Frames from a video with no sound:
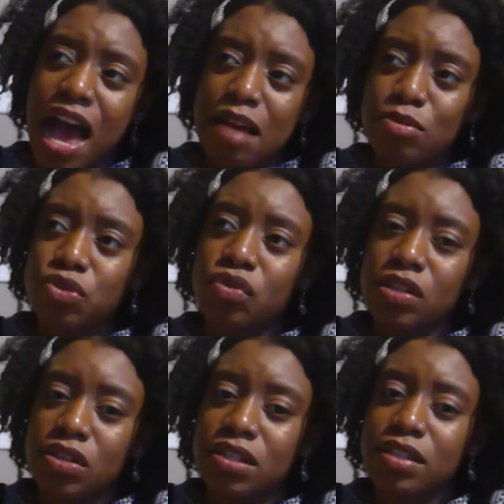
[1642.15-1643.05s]
I'm sure
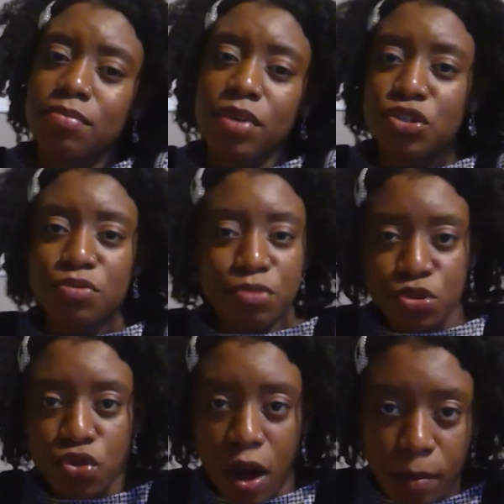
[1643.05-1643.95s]
there's immeasurable
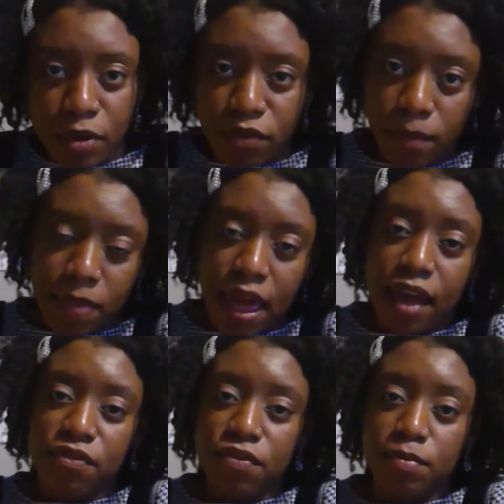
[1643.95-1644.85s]
trauma from
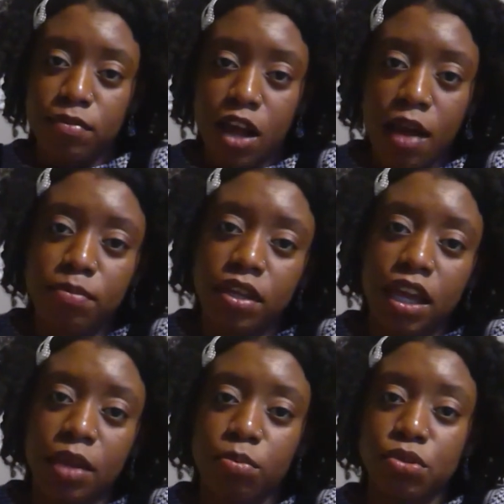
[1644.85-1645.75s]
that, from not being
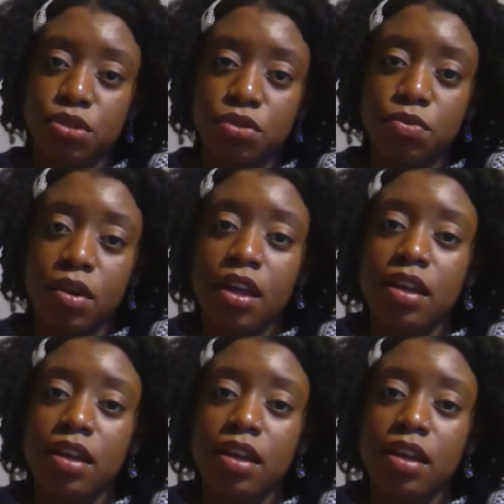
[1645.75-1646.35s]
able to